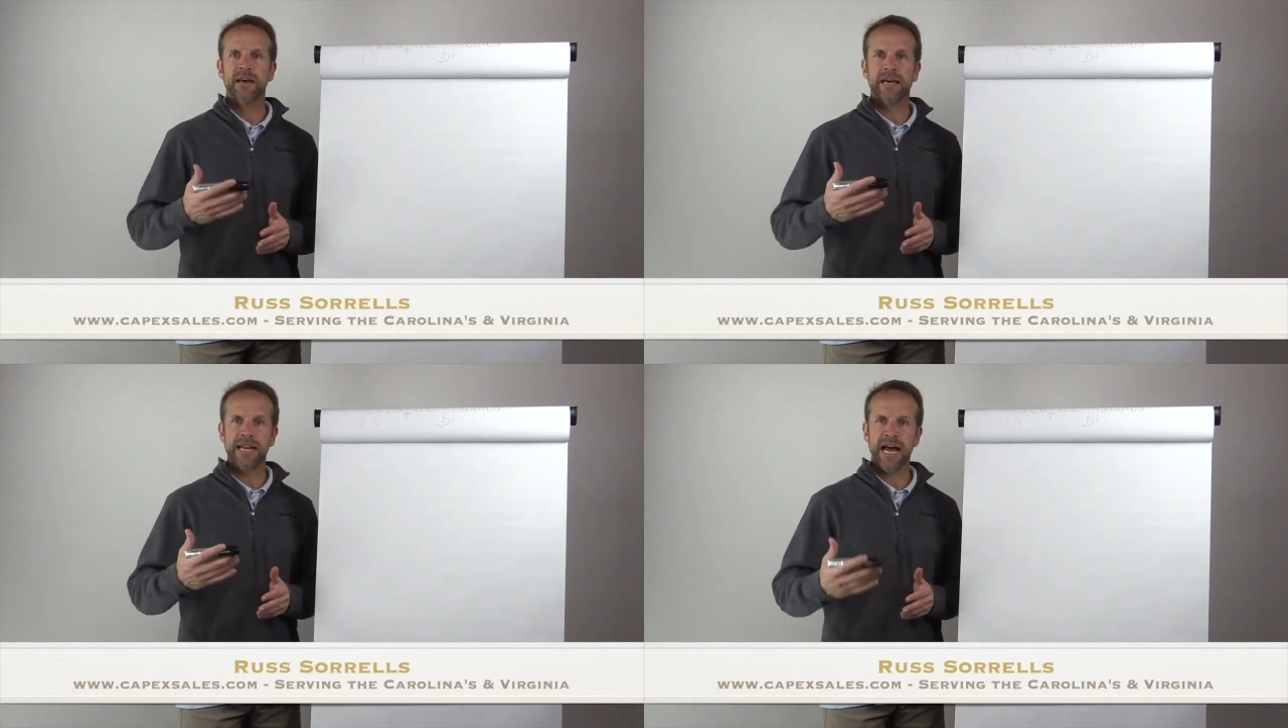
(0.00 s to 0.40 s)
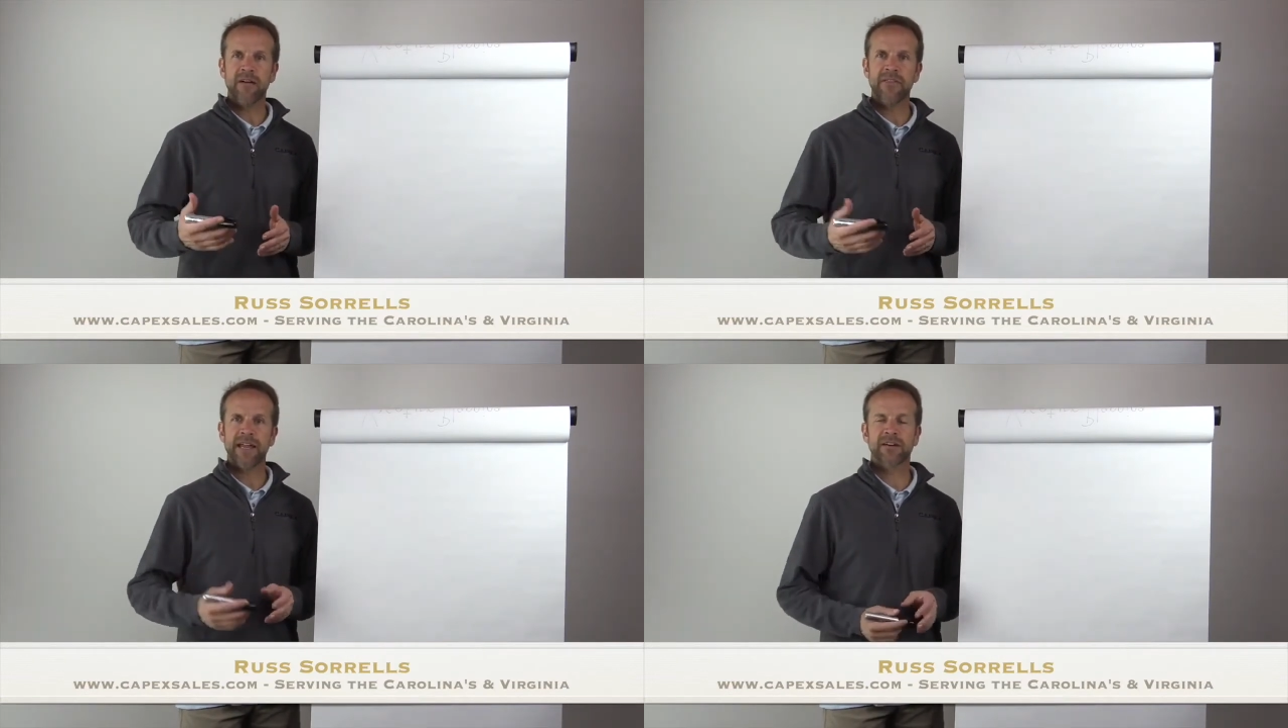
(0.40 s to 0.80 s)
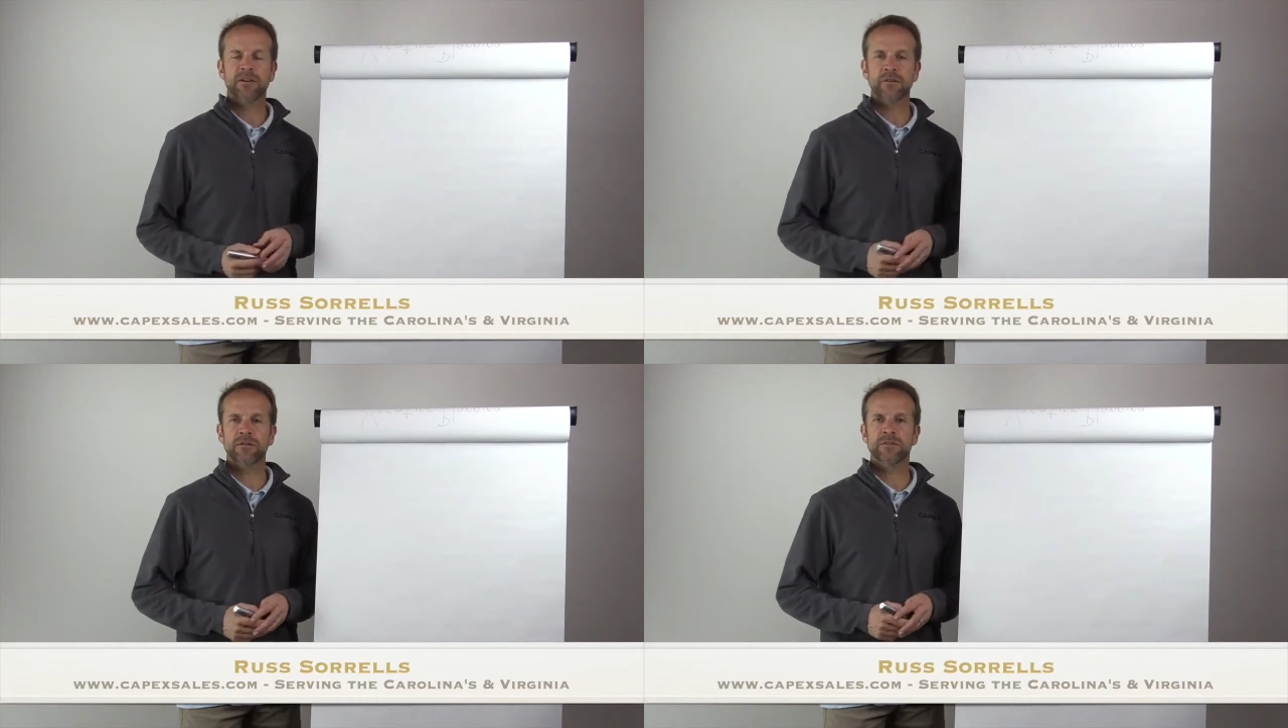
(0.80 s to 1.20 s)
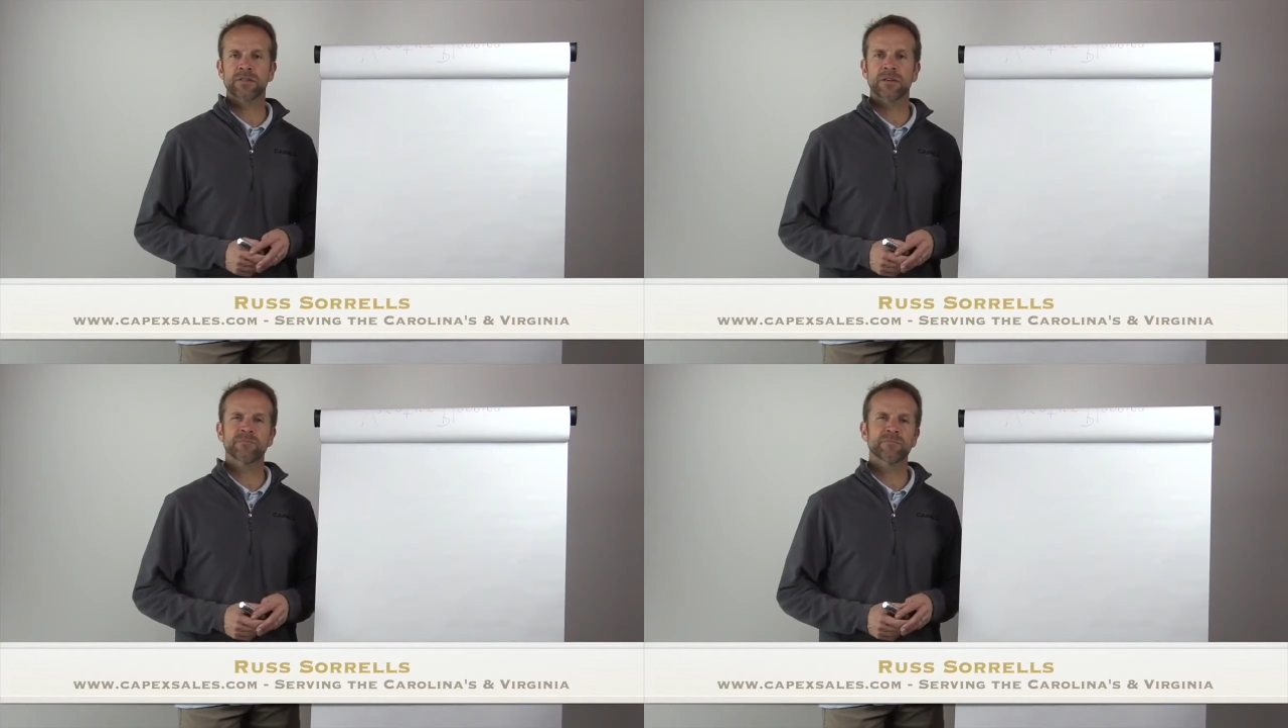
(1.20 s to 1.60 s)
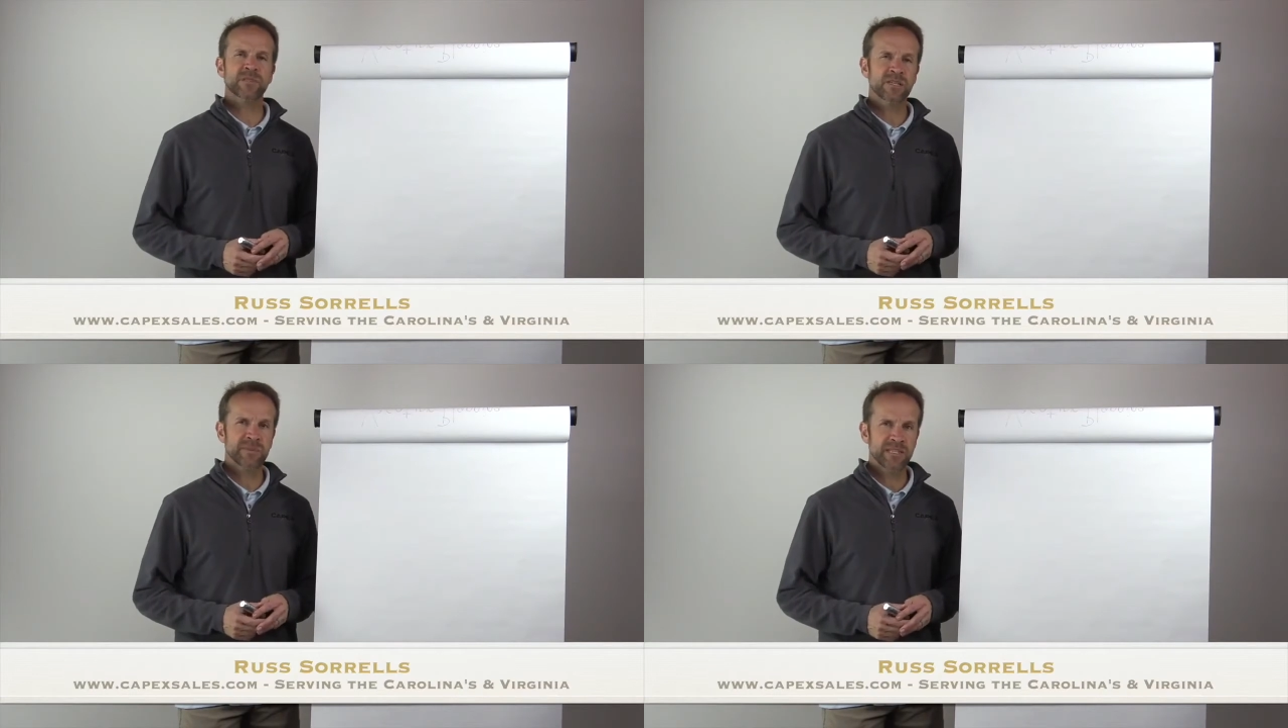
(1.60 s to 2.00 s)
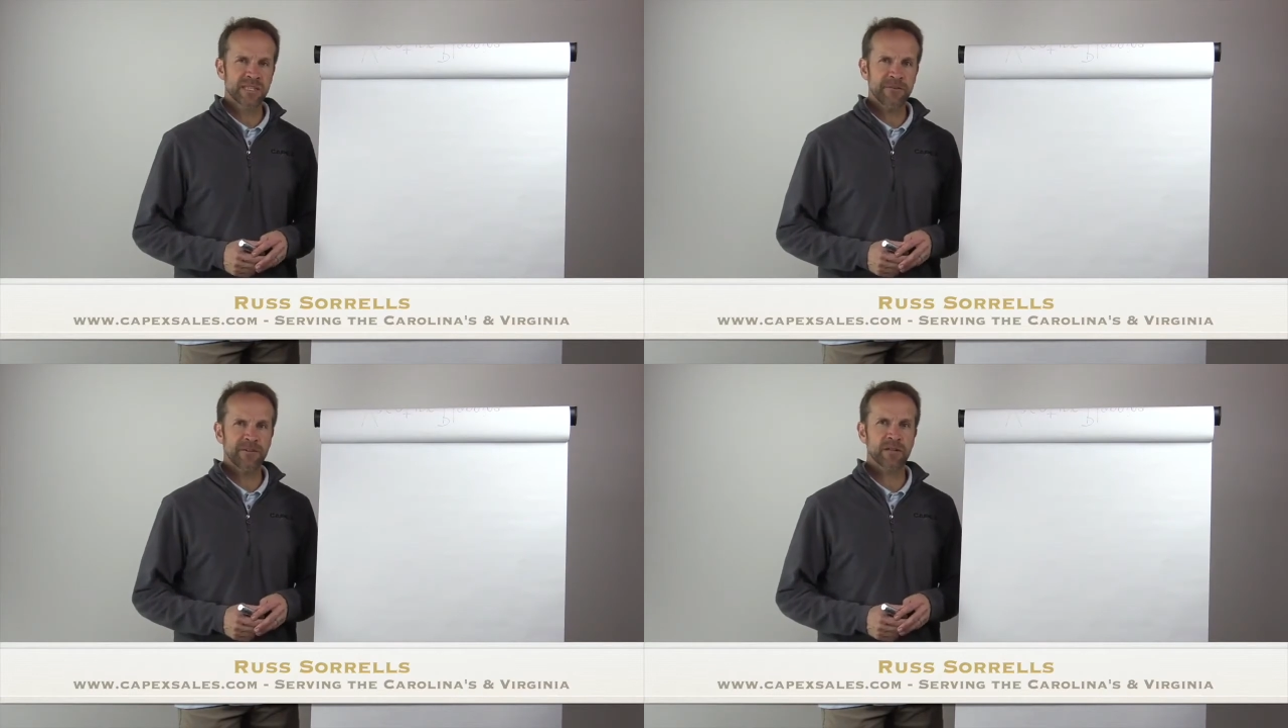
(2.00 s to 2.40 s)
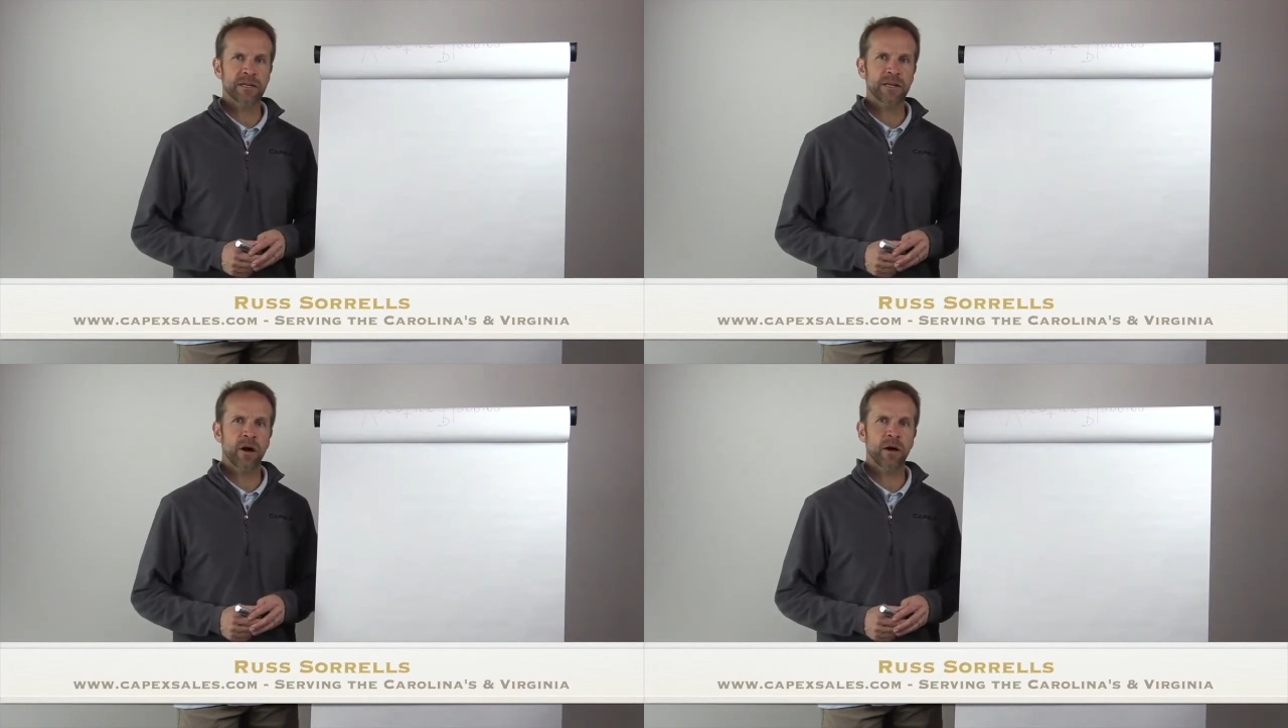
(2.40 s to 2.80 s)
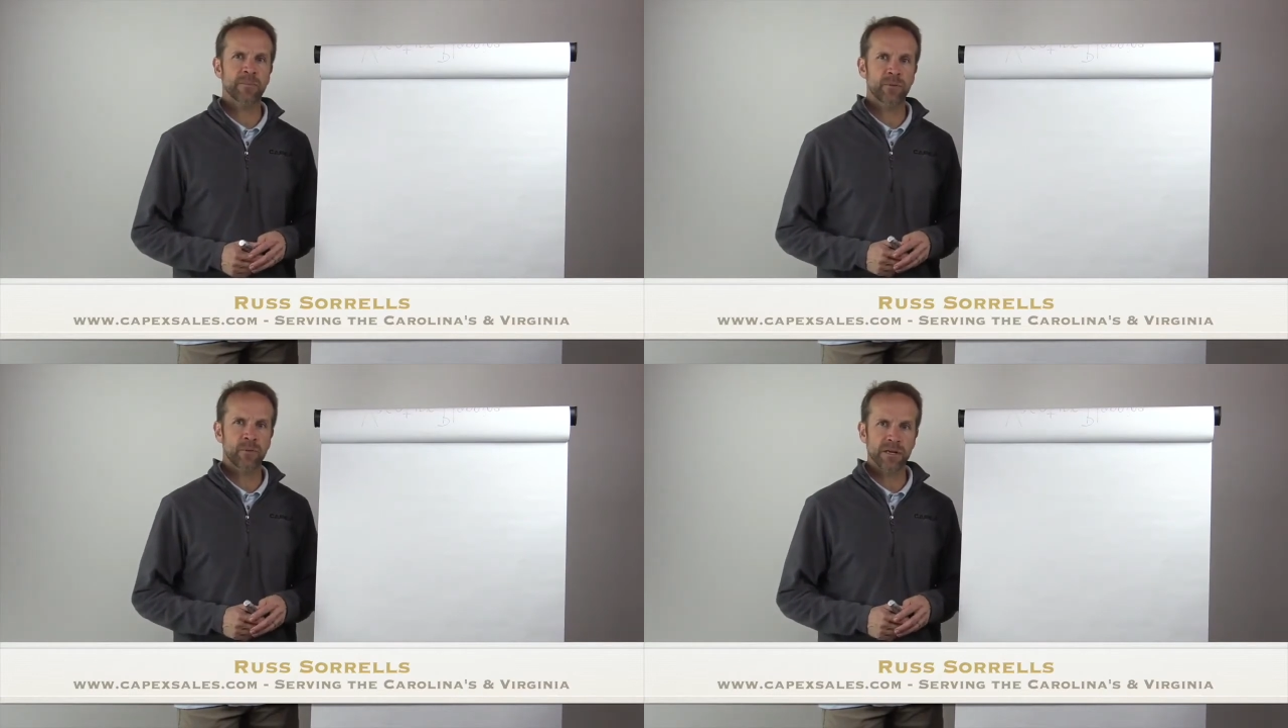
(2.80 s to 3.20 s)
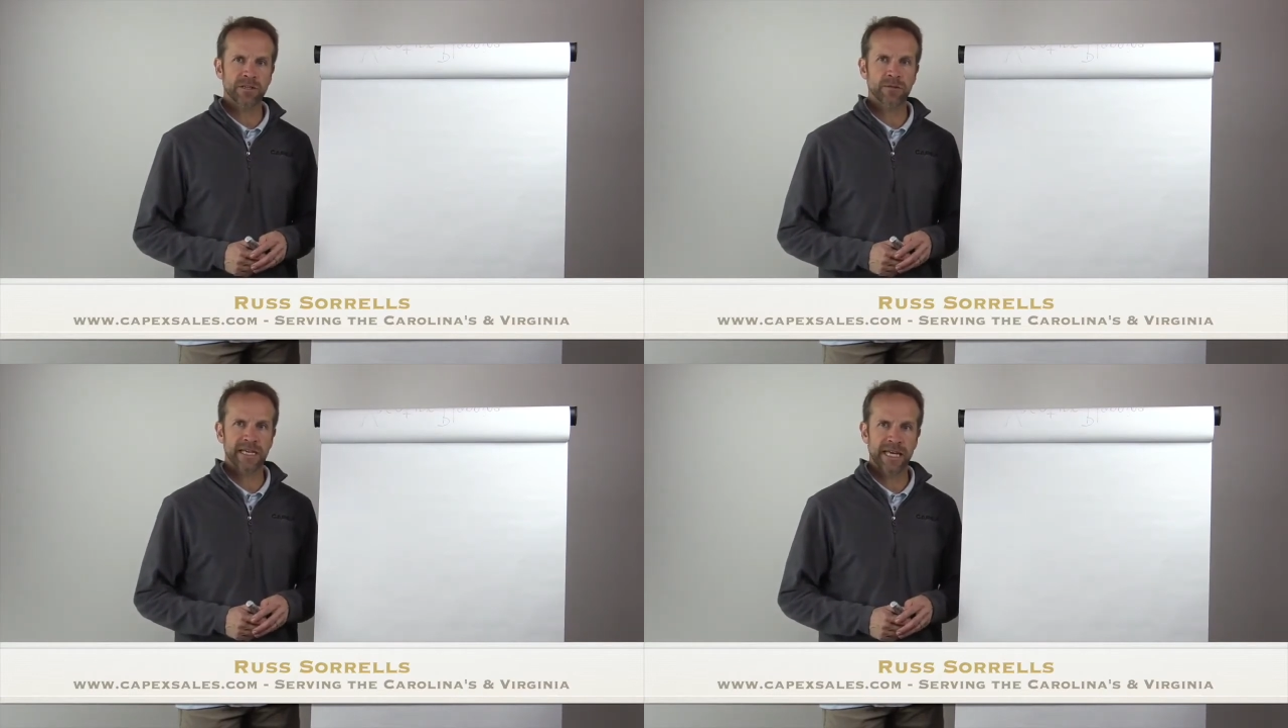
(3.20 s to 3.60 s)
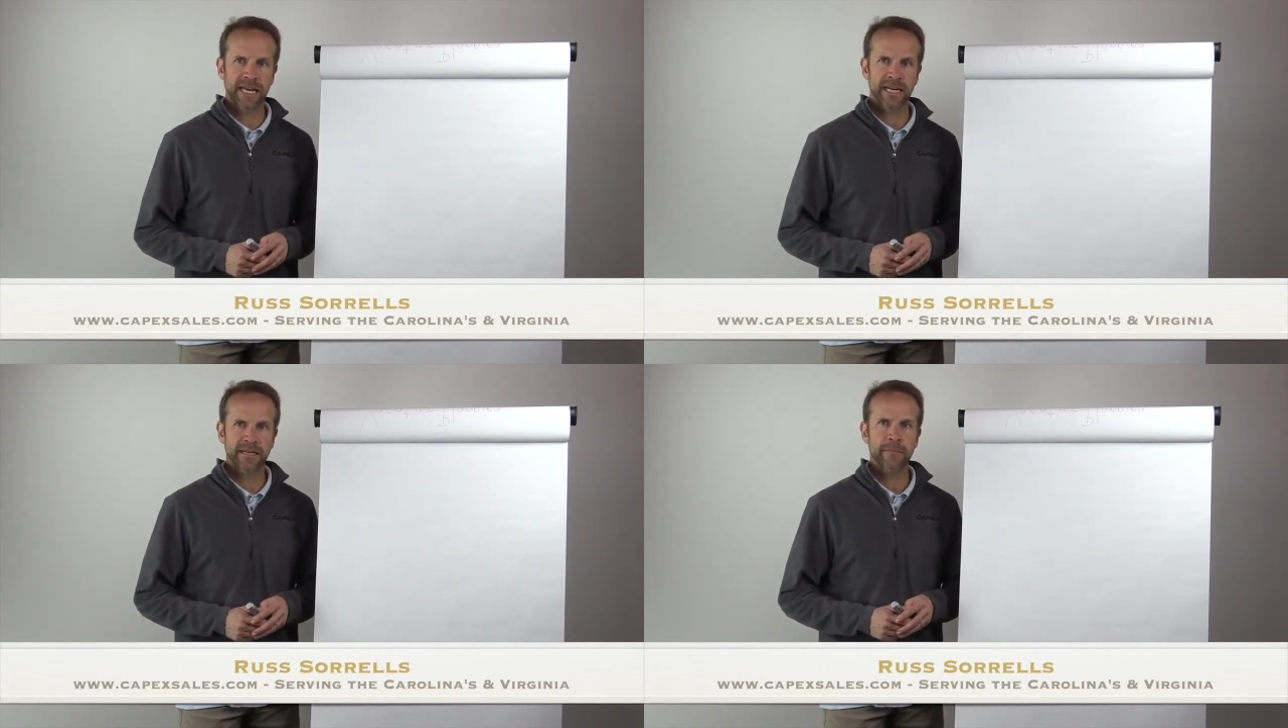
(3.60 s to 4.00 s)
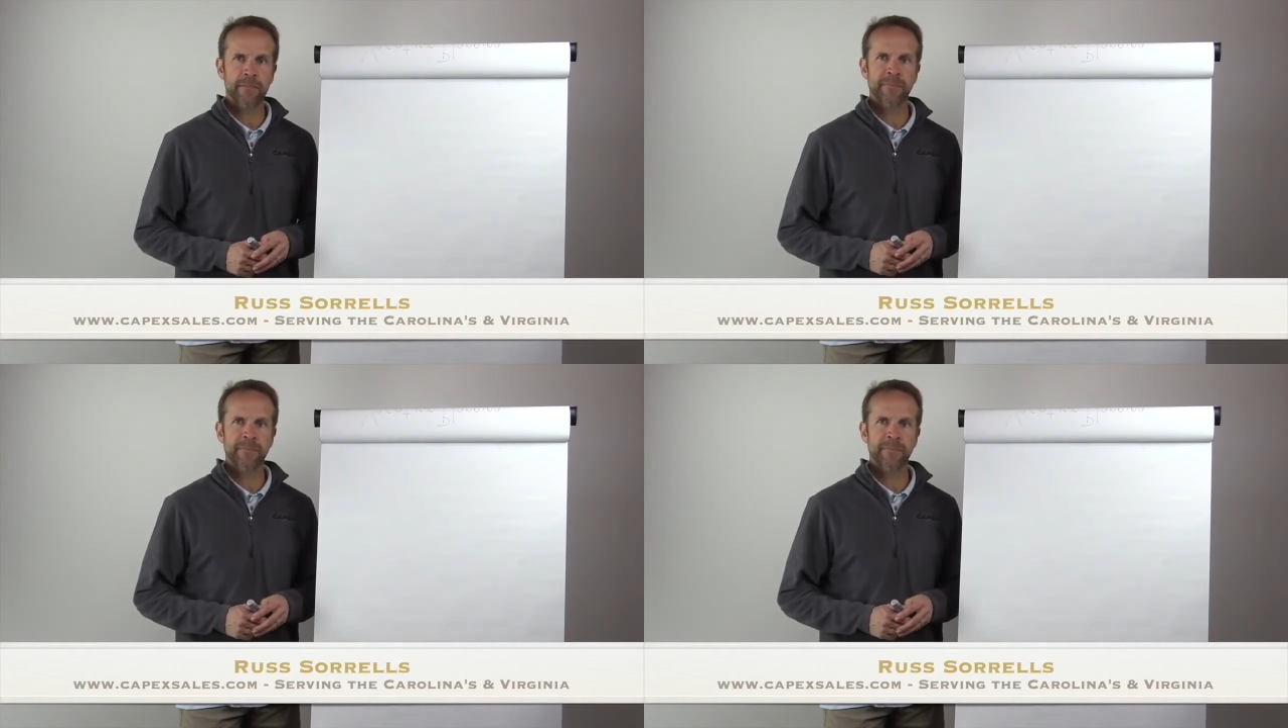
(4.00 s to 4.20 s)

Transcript: and how that occurs specifically on pressure decay